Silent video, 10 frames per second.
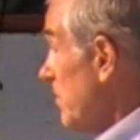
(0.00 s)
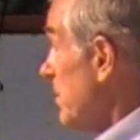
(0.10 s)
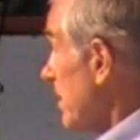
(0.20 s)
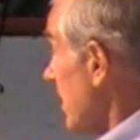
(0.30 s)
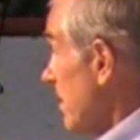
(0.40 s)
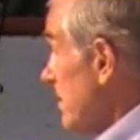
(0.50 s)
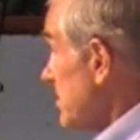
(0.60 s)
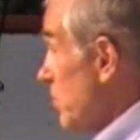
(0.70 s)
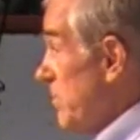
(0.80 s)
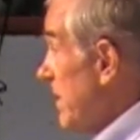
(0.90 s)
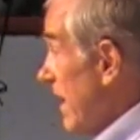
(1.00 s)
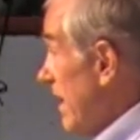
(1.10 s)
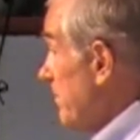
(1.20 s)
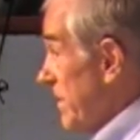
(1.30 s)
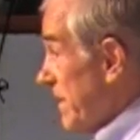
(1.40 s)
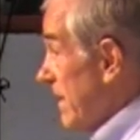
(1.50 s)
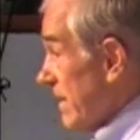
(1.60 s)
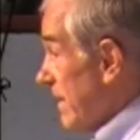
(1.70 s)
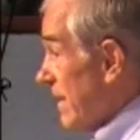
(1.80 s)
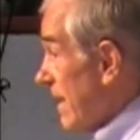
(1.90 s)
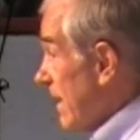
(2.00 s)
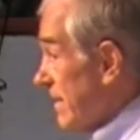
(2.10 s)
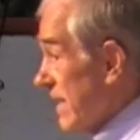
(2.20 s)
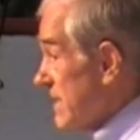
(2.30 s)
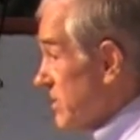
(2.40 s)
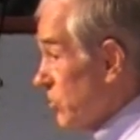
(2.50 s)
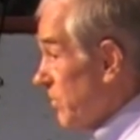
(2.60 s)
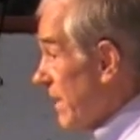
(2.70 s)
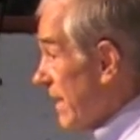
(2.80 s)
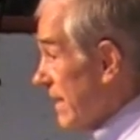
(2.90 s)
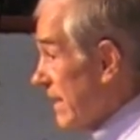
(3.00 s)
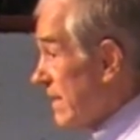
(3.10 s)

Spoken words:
We've been careless, we've been apathetic and lackadaisical about it,